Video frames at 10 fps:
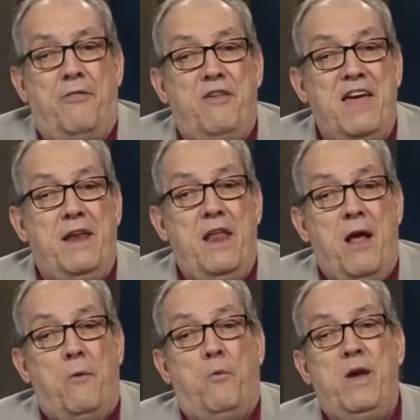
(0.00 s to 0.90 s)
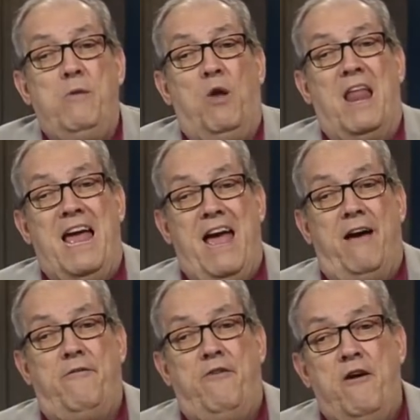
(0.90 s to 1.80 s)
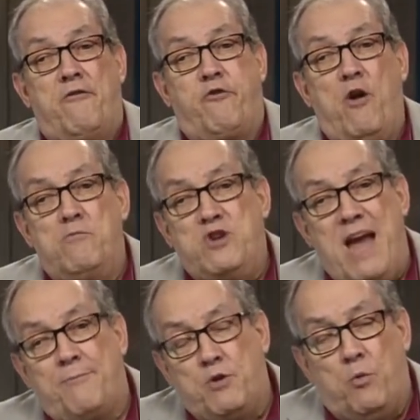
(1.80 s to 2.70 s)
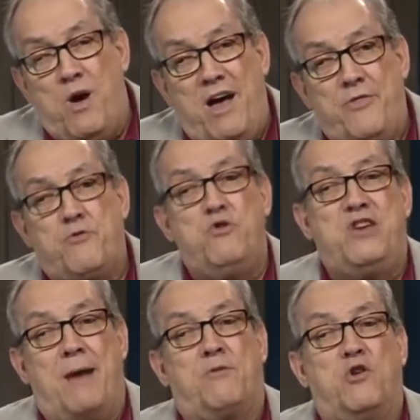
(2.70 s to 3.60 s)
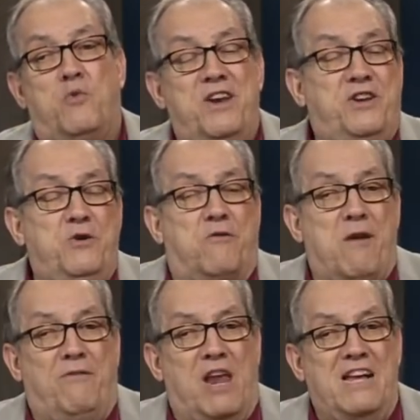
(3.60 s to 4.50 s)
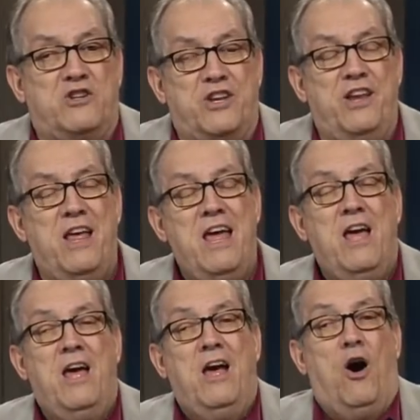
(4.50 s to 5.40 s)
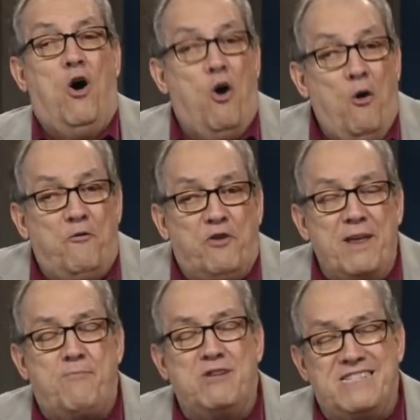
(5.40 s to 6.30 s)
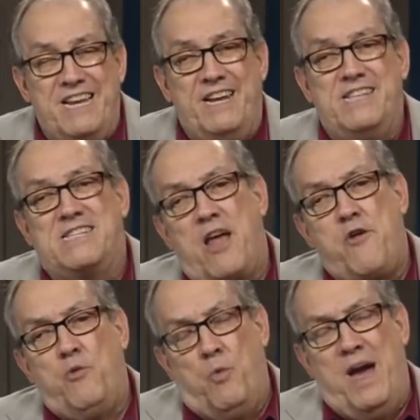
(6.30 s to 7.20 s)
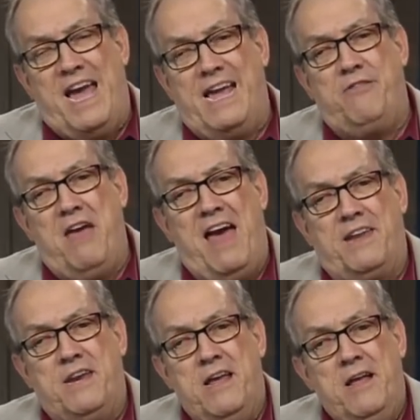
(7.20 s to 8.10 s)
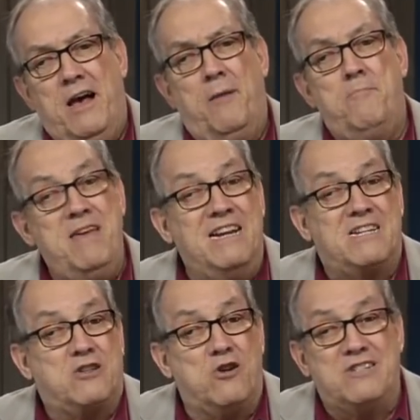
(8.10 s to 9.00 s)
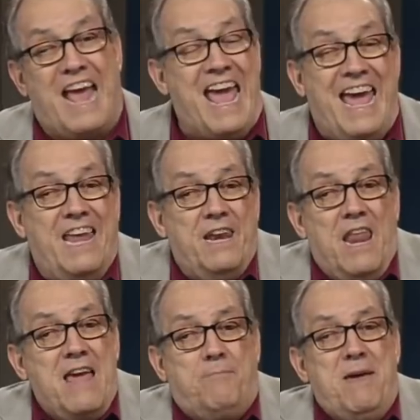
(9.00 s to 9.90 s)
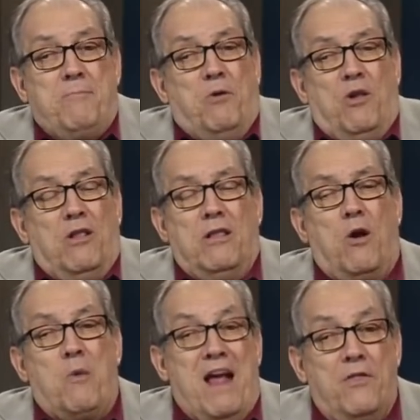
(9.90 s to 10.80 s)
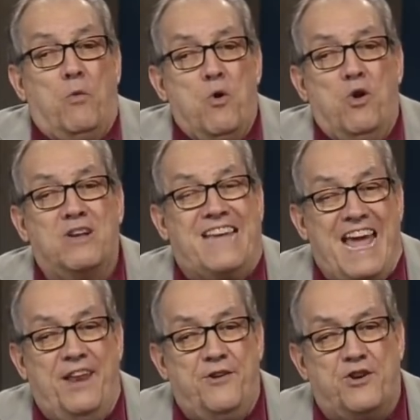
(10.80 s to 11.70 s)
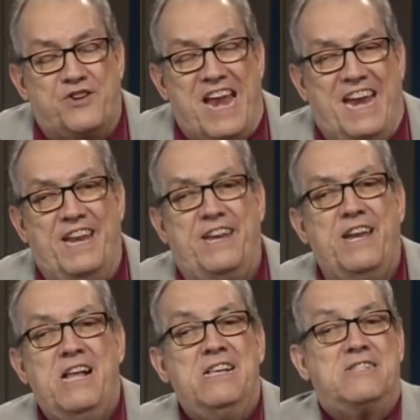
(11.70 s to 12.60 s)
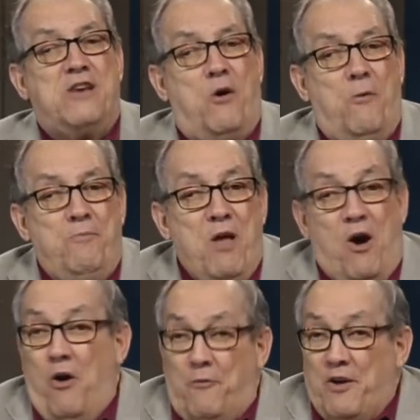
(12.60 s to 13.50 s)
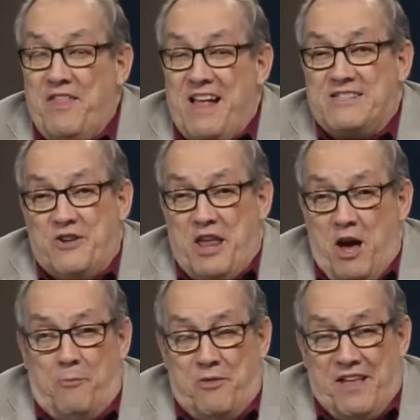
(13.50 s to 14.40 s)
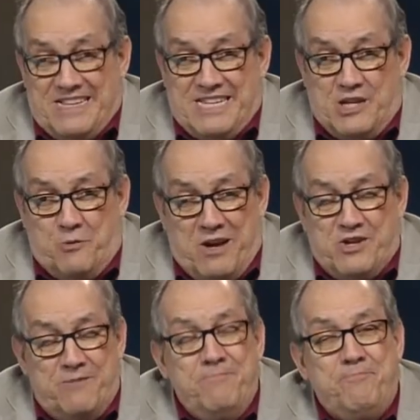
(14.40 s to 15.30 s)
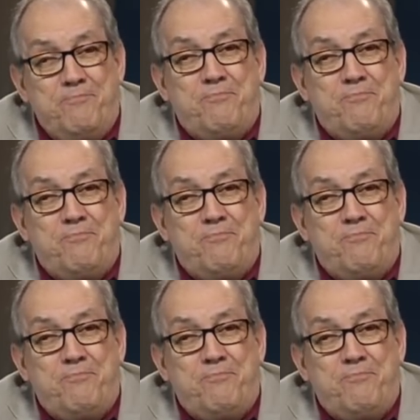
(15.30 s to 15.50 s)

then we will have from chapter 1 through chapter 22 of Revelation, hopefully presented in such a way that ministers and lay people around the world can understand it. So hopefully that's going to help with that situation.